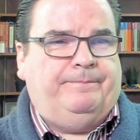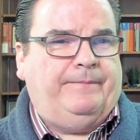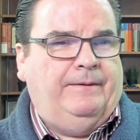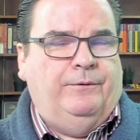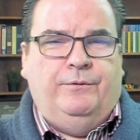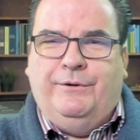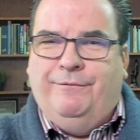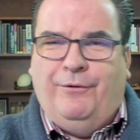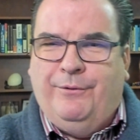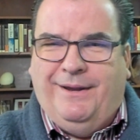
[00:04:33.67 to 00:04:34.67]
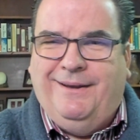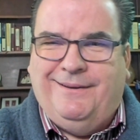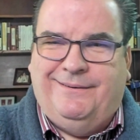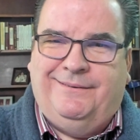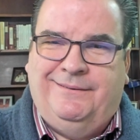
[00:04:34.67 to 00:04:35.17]
who are you voting
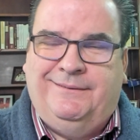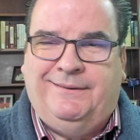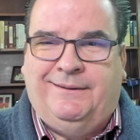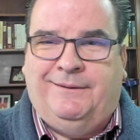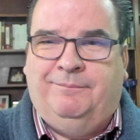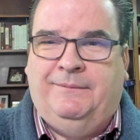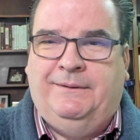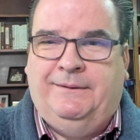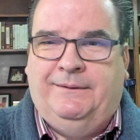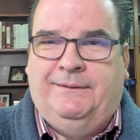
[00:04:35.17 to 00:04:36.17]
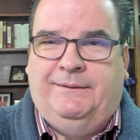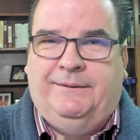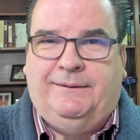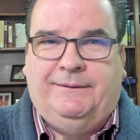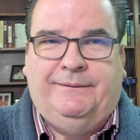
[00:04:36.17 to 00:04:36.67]
in?
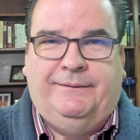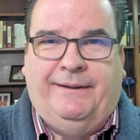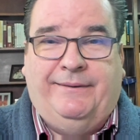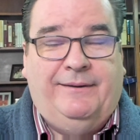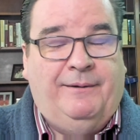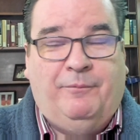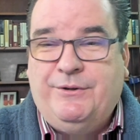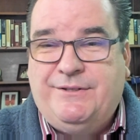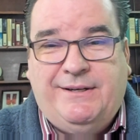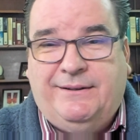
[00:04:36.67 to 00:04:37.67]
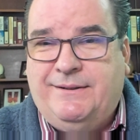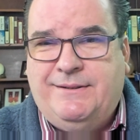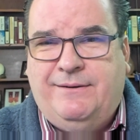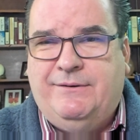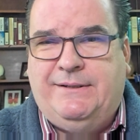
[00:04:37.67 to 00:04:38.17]
And we're seeing
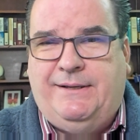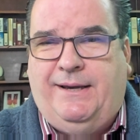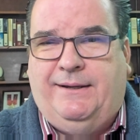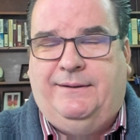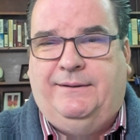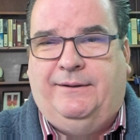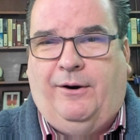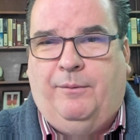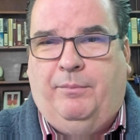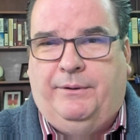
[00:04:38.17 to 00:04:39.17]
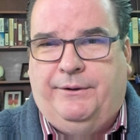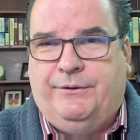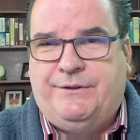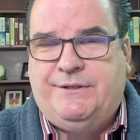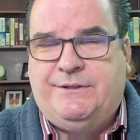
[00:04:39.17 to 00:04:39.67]
this even today in our
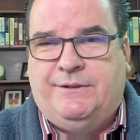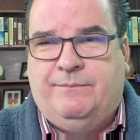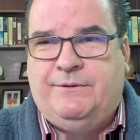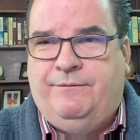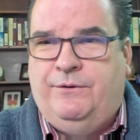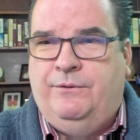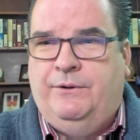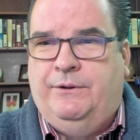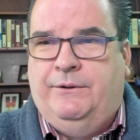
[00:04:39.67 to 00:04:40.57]
political systems. If you,